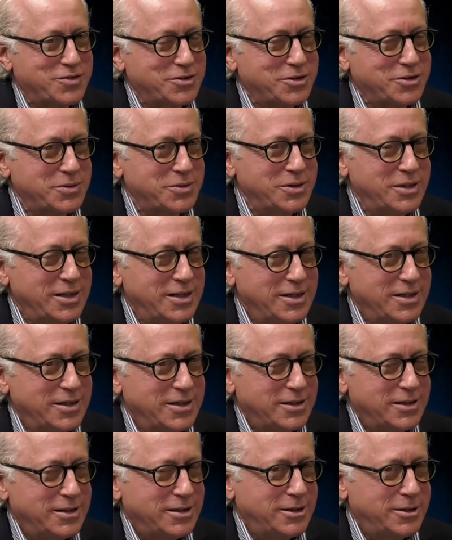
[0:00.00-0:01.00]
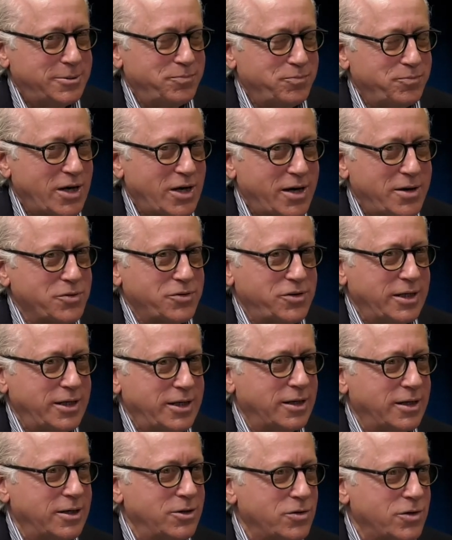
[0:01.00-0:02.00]
So I don't think
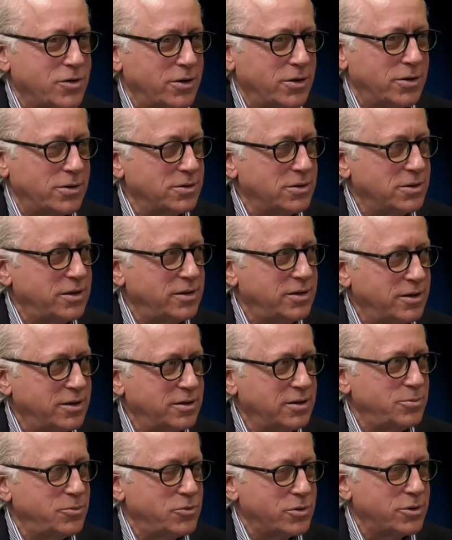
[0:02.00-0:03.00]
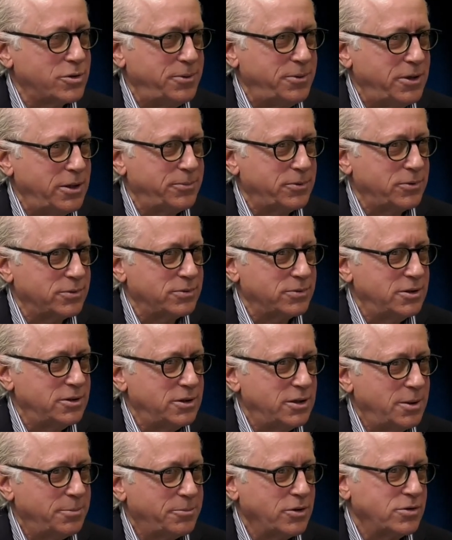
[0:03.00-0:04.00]
it can hurt. I think the more people
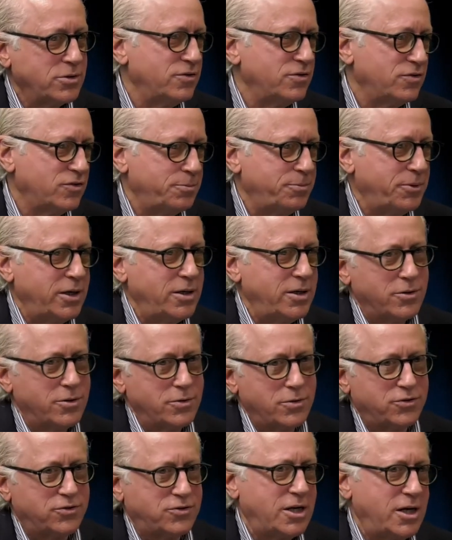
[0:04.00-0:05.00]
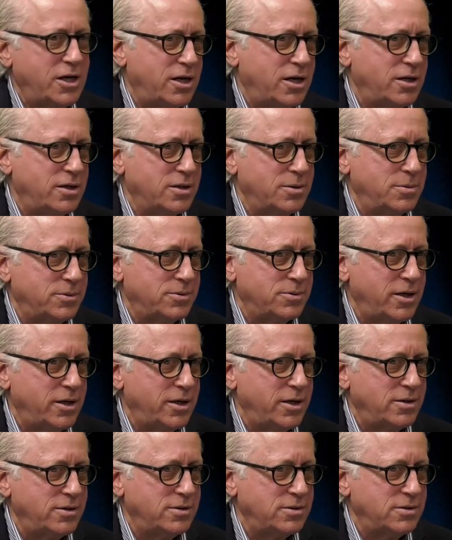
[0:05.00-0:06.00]
participate, understand,
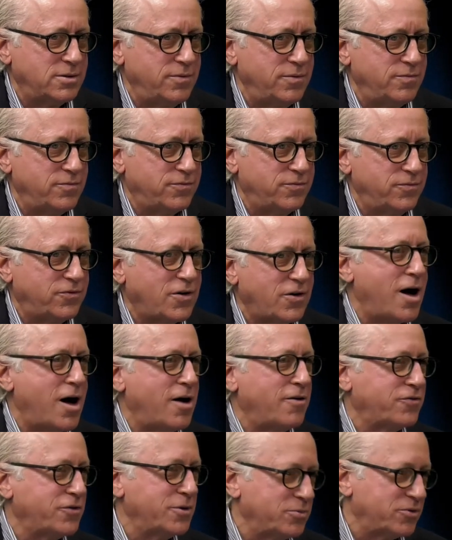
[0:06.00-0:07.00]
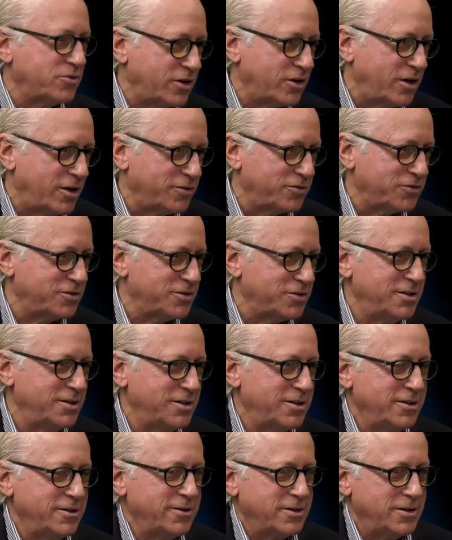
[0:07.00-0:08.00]
and involve themselves,
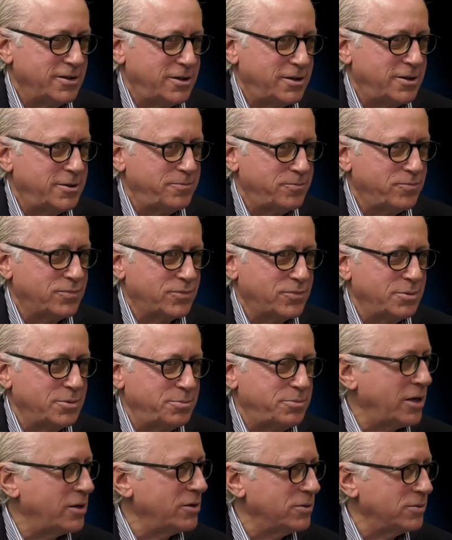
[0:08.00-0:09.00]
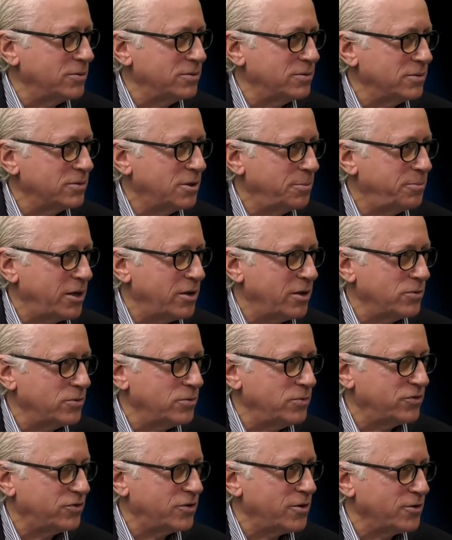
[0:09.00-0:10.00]
the better the
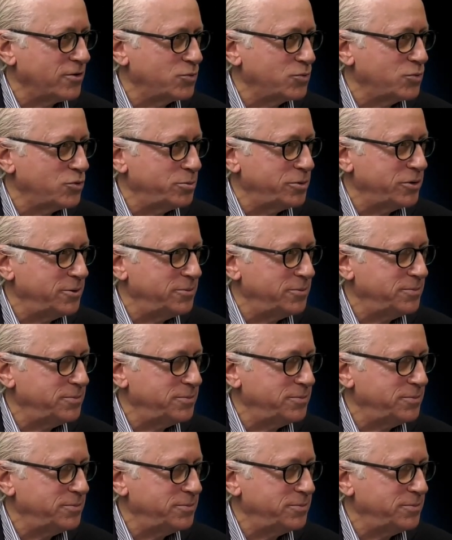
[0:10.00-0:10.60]
results will be.